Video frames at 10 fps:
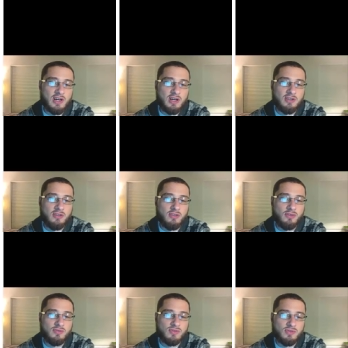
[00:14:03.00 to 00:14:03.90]
on
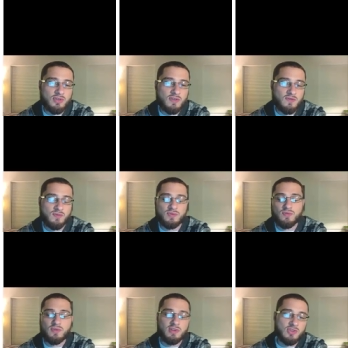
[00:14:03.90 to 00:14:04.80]
those nerves, which
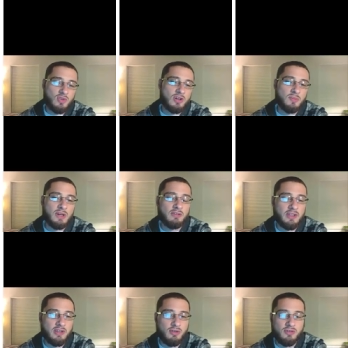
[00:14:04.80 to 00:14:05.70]
we're going to talk about
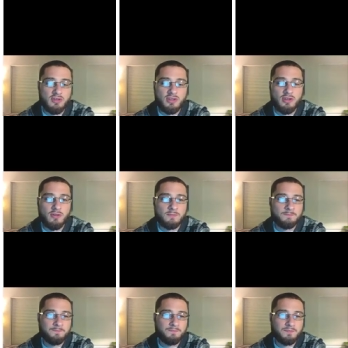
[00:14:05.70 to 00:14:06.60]
later in the year.
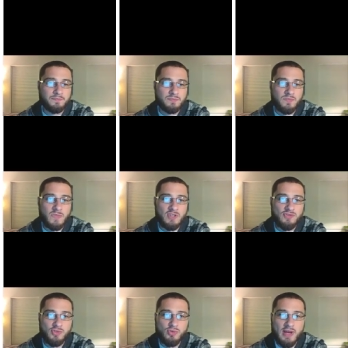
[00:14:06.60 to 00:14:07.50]

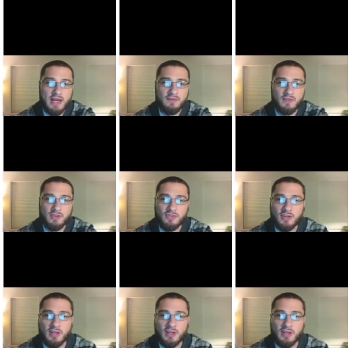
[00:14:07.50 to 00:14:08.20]
So you have this